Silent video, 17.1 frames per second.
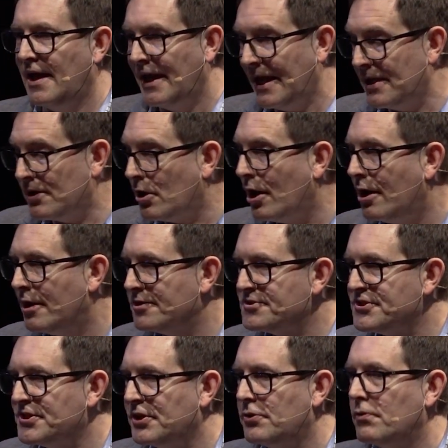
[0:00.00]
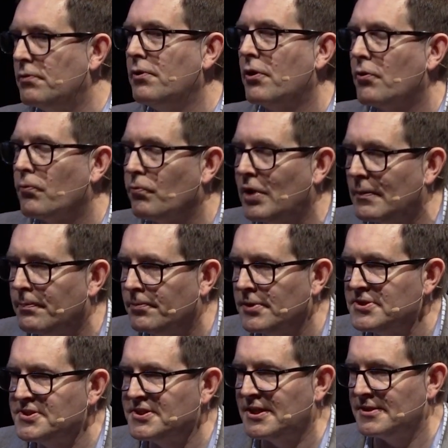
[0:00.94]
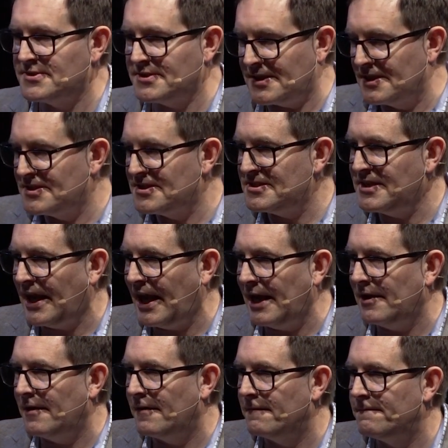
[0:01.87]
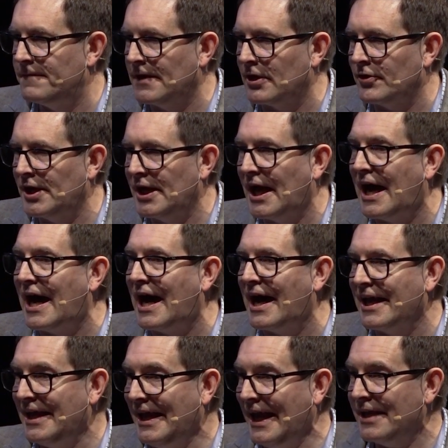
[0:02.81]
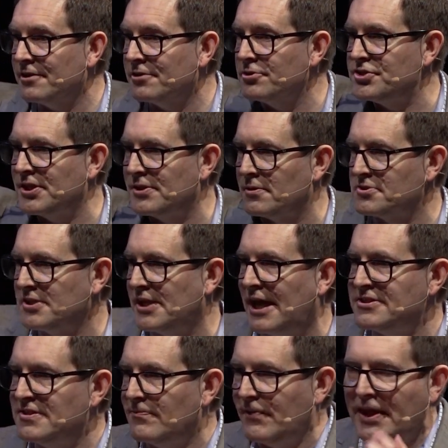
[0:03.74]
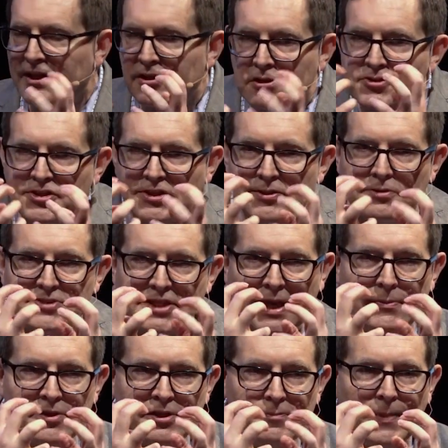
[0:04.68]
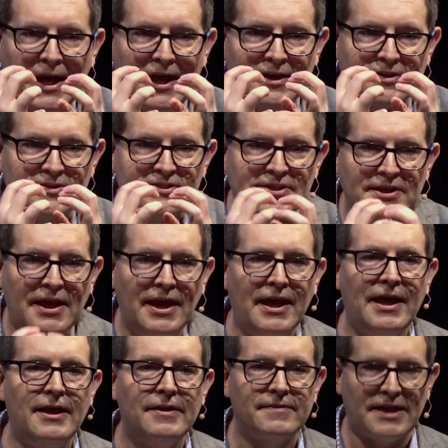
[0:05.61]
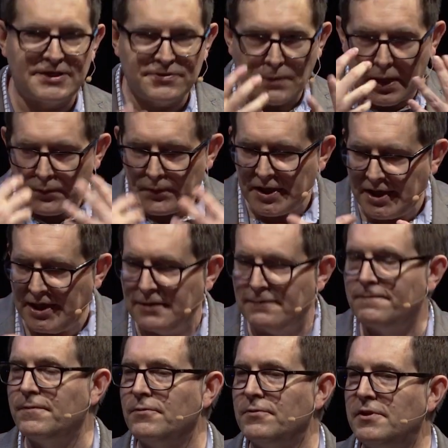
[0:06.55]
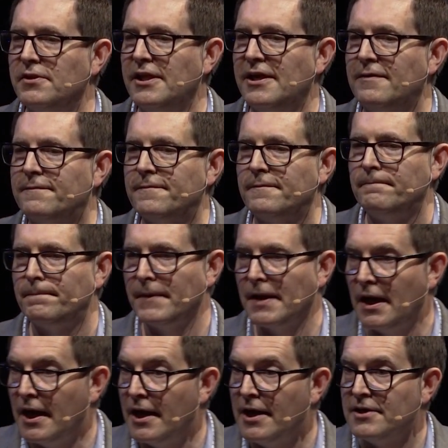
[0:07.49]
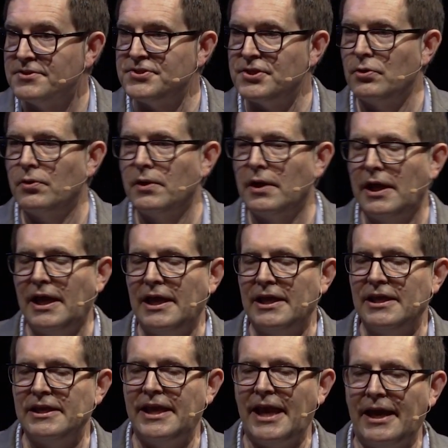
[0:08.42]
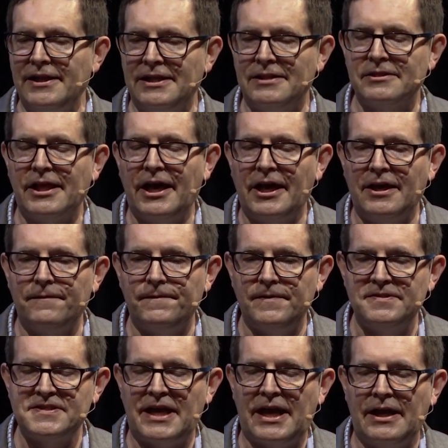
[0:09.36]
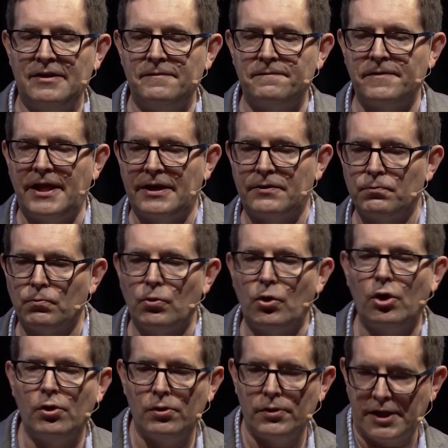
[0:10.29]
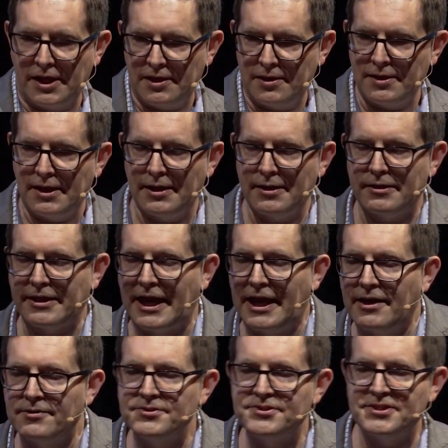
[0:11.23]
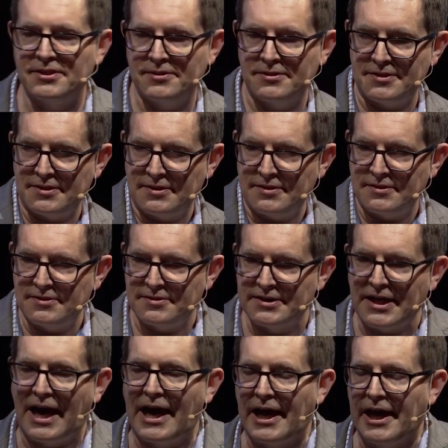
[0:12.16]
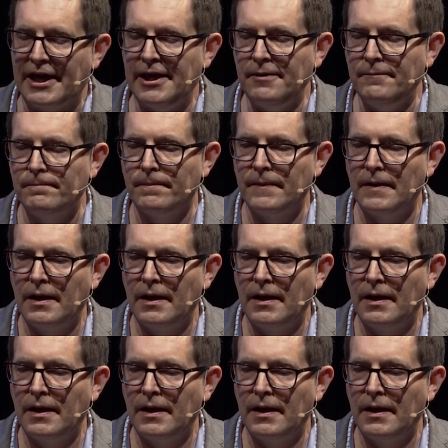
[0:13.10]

it also represents a state of very high energy. There's lots of energy in those chemical bonds. That's why we eat food to live. So getting life is kind of like rolling 1,000 die,